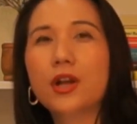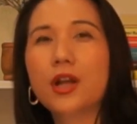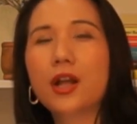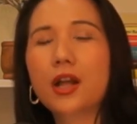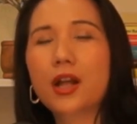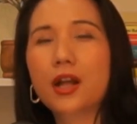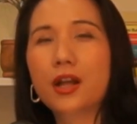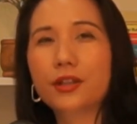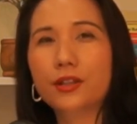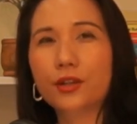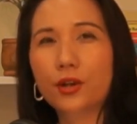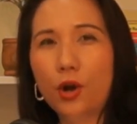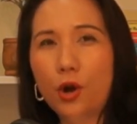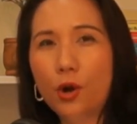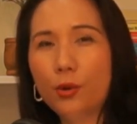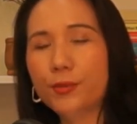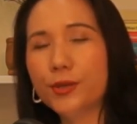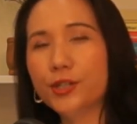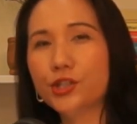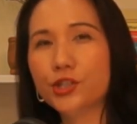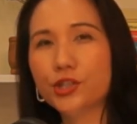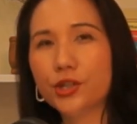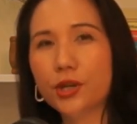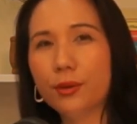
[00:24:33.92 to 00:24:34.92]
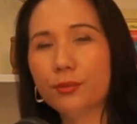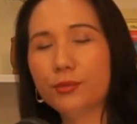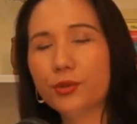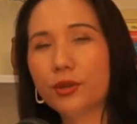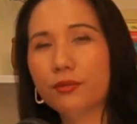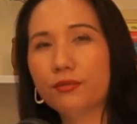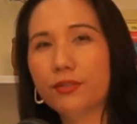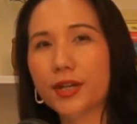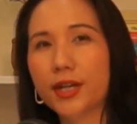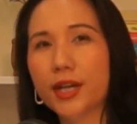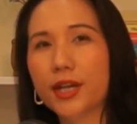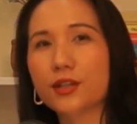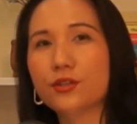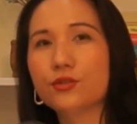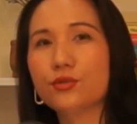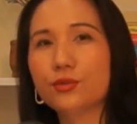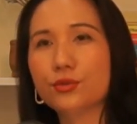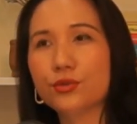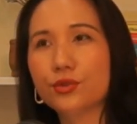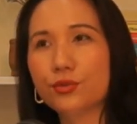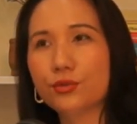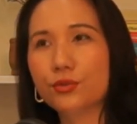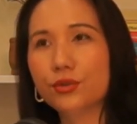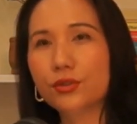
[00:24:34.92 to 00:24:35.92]
the whole picture of your
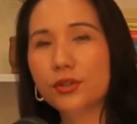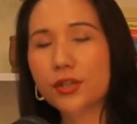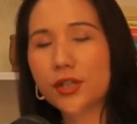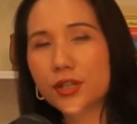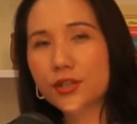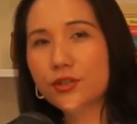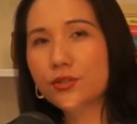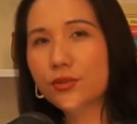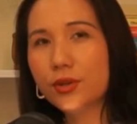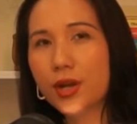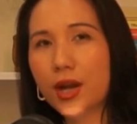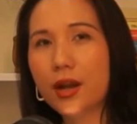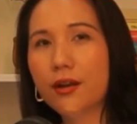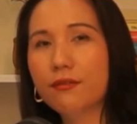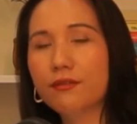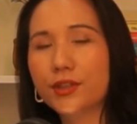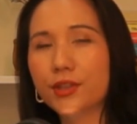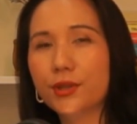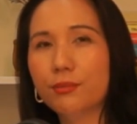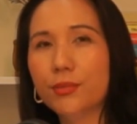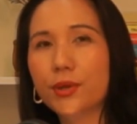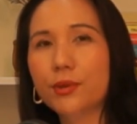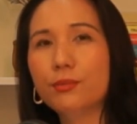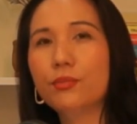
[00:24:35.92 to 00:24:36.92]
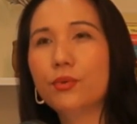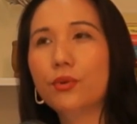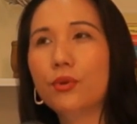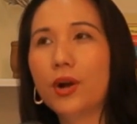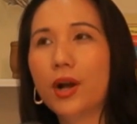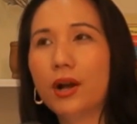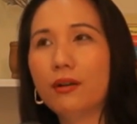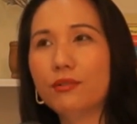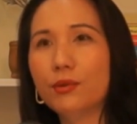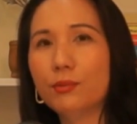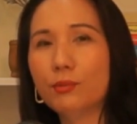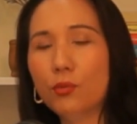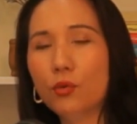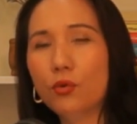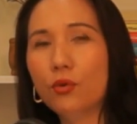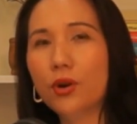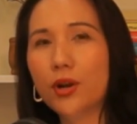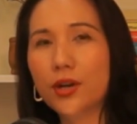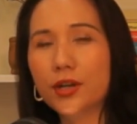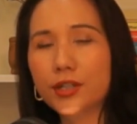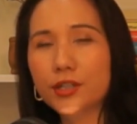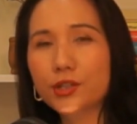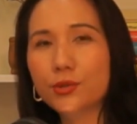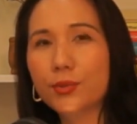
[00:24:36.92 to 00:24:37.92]
financials. So you need to have the people have
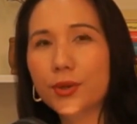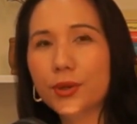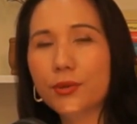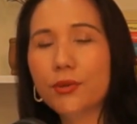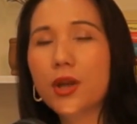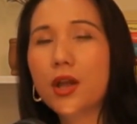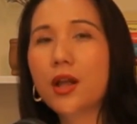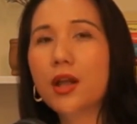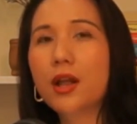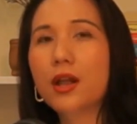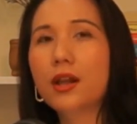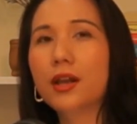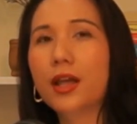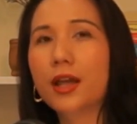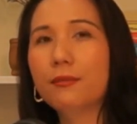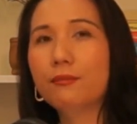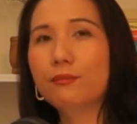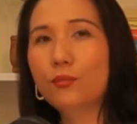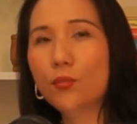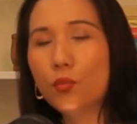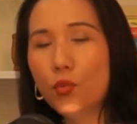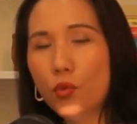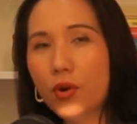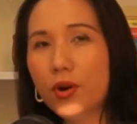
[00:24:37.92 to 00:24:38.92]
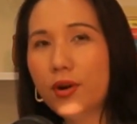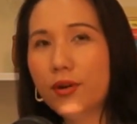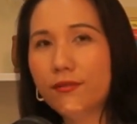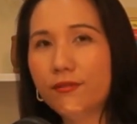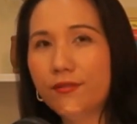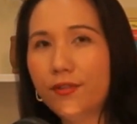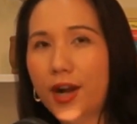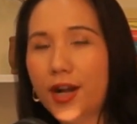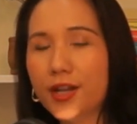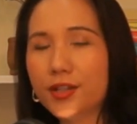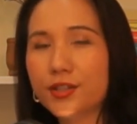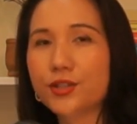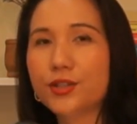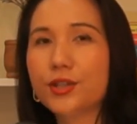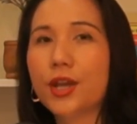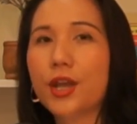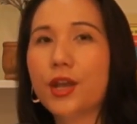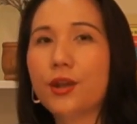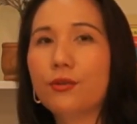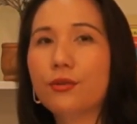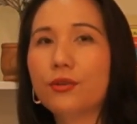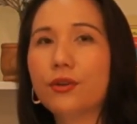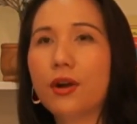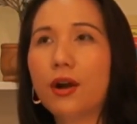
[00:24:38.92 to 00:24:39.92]
a little bit like more advanced
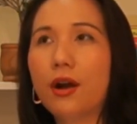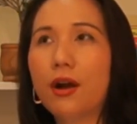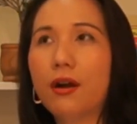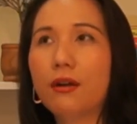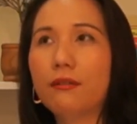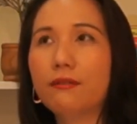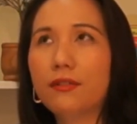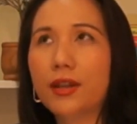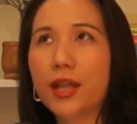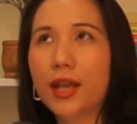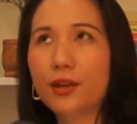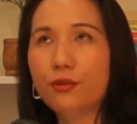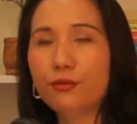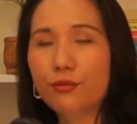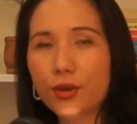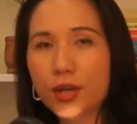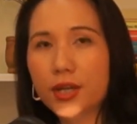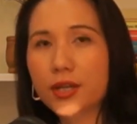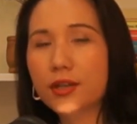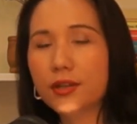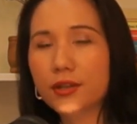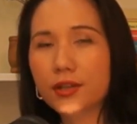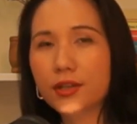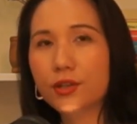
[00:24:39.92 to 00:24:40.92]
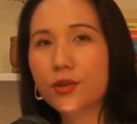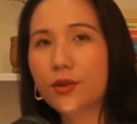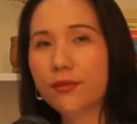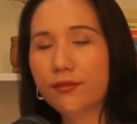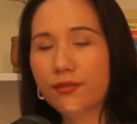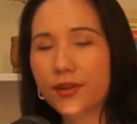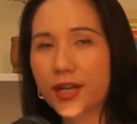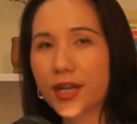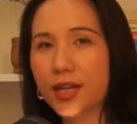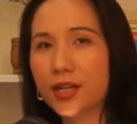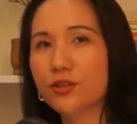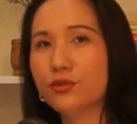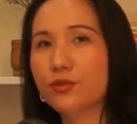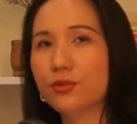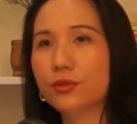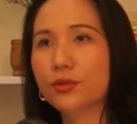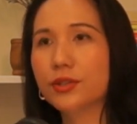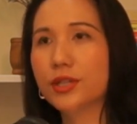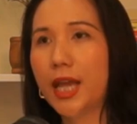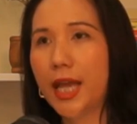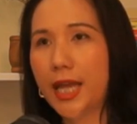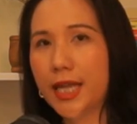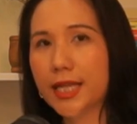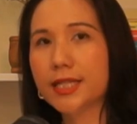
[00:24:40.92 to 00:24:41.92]
skill of like reading your financial
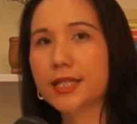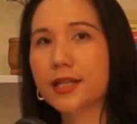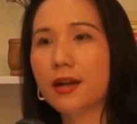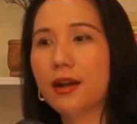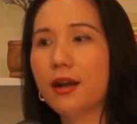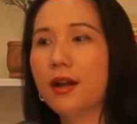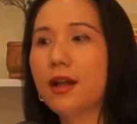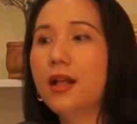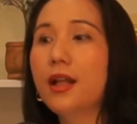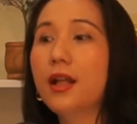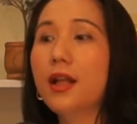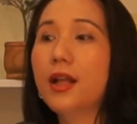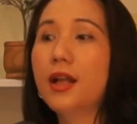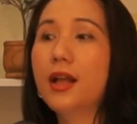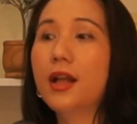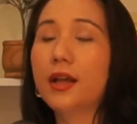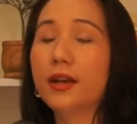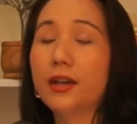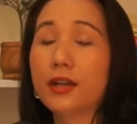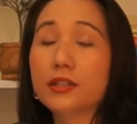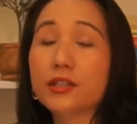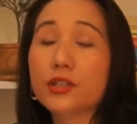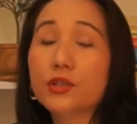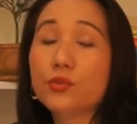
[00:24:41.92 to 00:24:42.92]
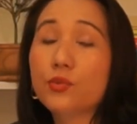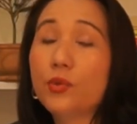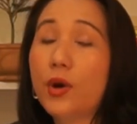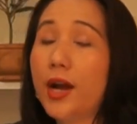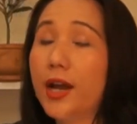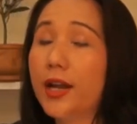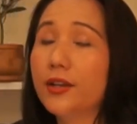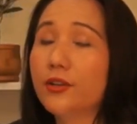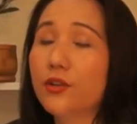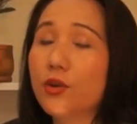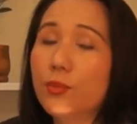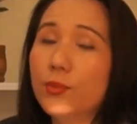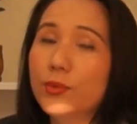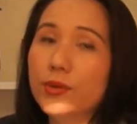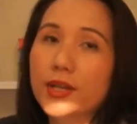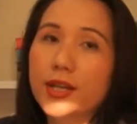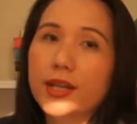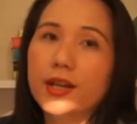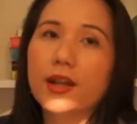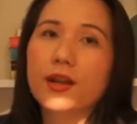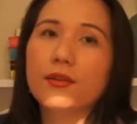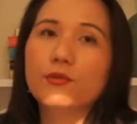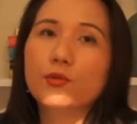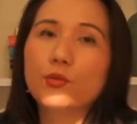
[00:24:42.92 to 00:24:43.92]
data. And that's just why normally
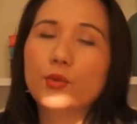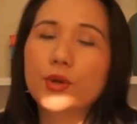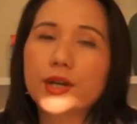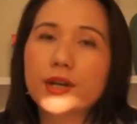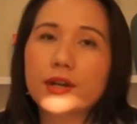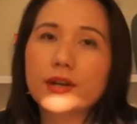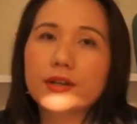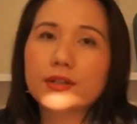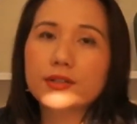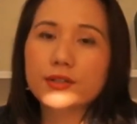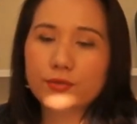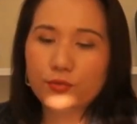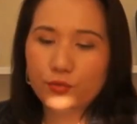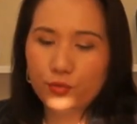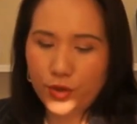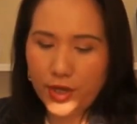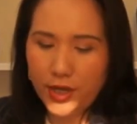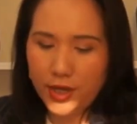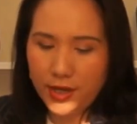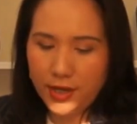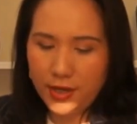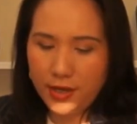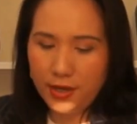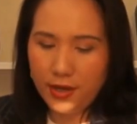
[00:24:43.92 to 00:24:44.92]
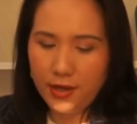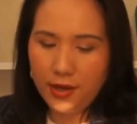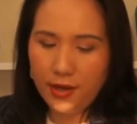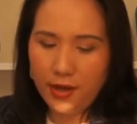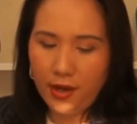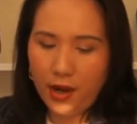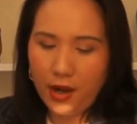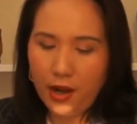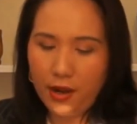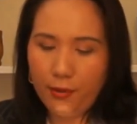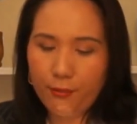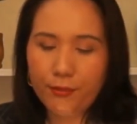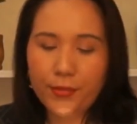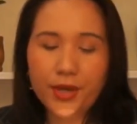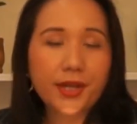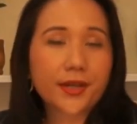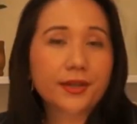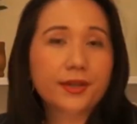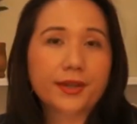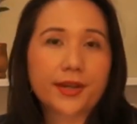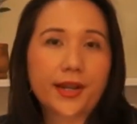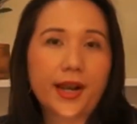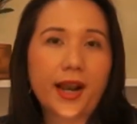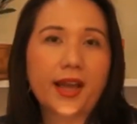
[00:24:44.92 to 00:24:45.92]
like with us, we meet
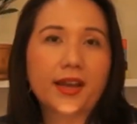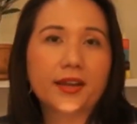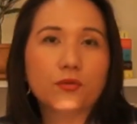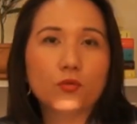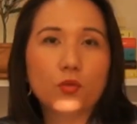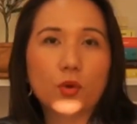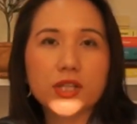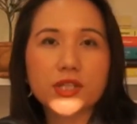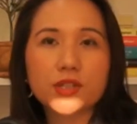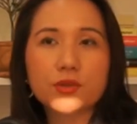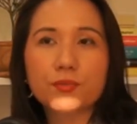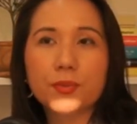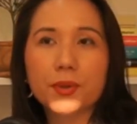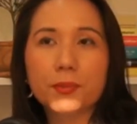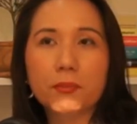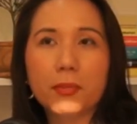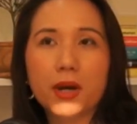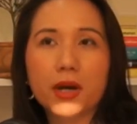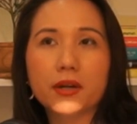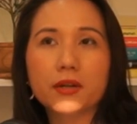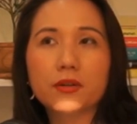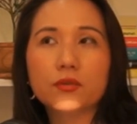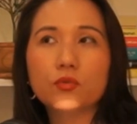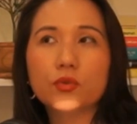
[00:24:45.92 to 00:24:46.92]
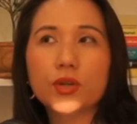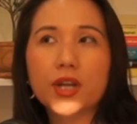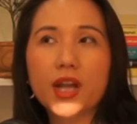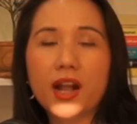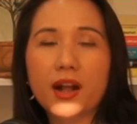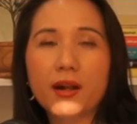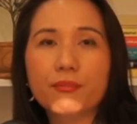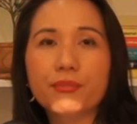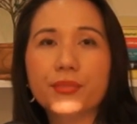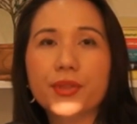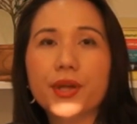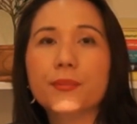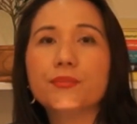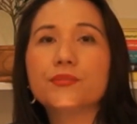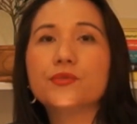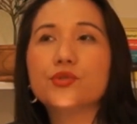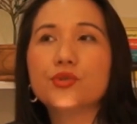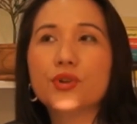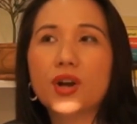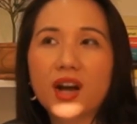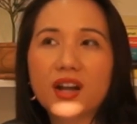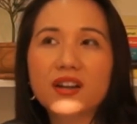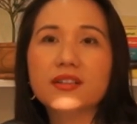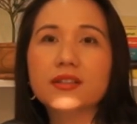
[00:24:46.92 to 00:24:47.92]
the client once per month. We have them to
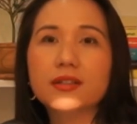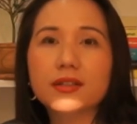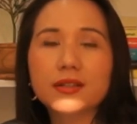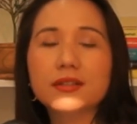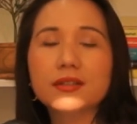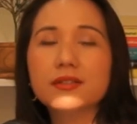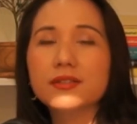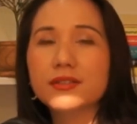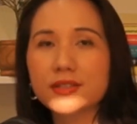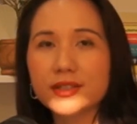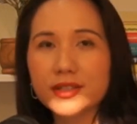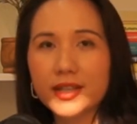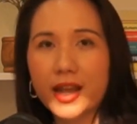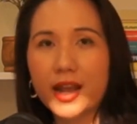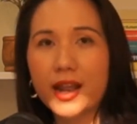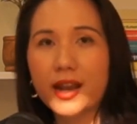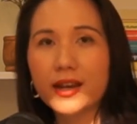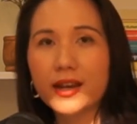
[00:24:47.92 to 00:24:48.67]
understand